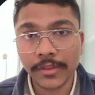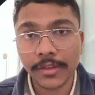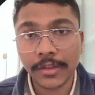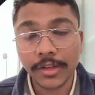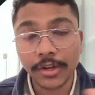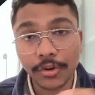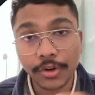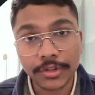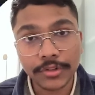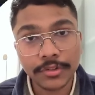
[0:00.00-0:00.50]

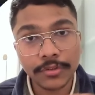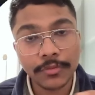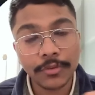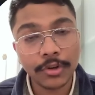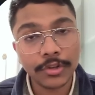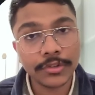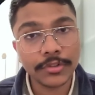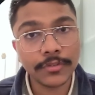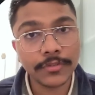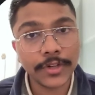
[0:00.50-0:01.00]
Lots of
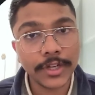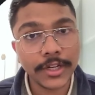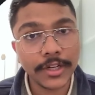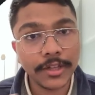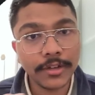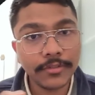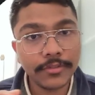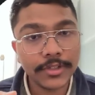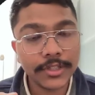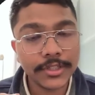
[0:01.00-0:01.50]
data
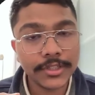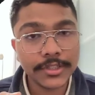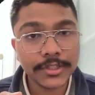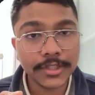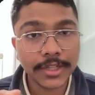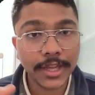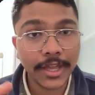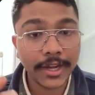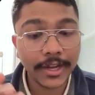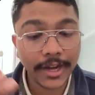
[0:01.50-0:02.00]
which
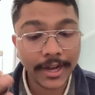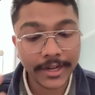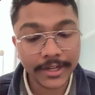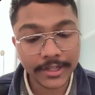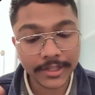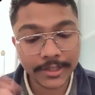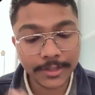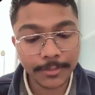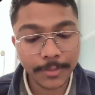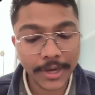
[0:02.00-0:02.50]
can handle
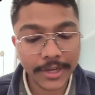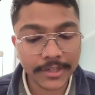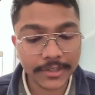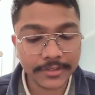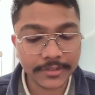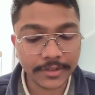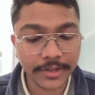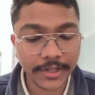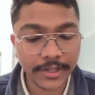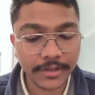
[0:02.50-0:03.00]
the patterns,
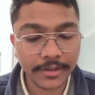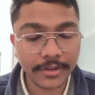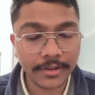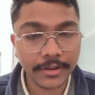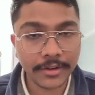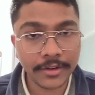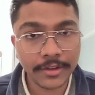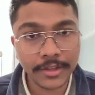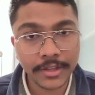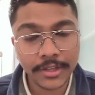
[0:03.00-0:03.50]
right?
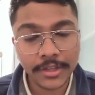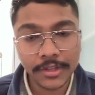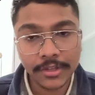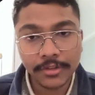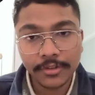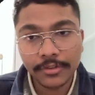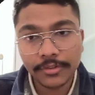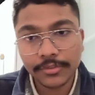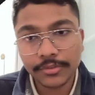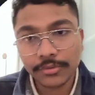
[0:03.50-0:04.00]

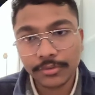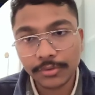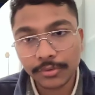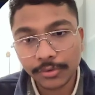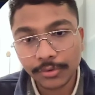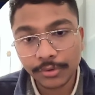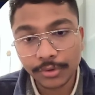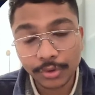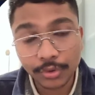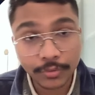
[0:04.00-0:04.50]

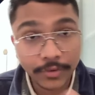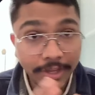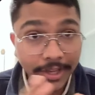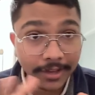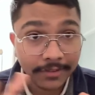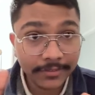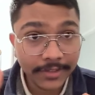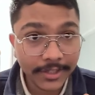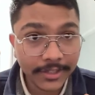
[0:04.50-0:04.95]
So do we have that